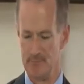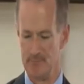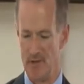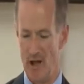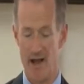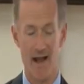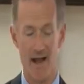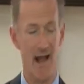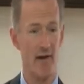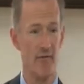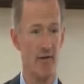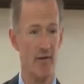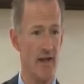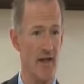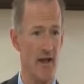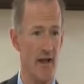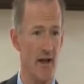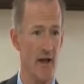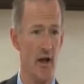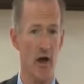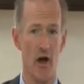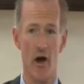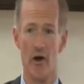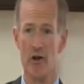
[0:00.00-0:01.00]
I have
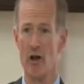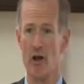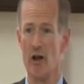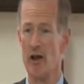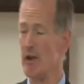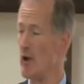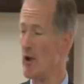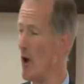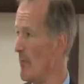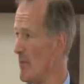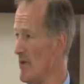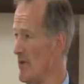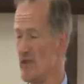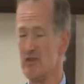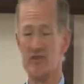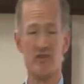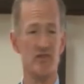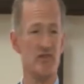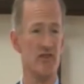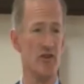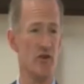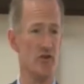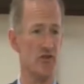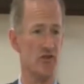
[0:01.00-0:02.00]
here an early copy. This
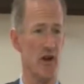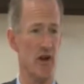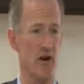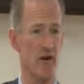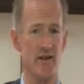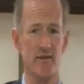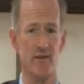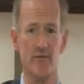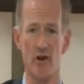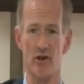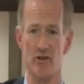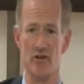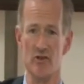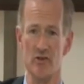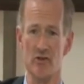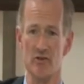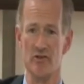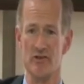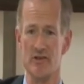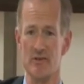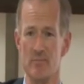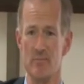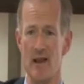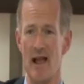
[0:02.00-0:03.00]
is the austerity version
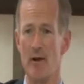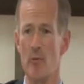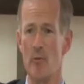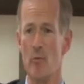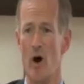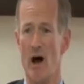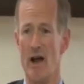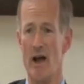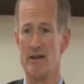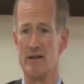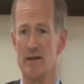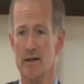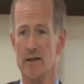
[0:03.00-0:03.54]
because it's in black and white.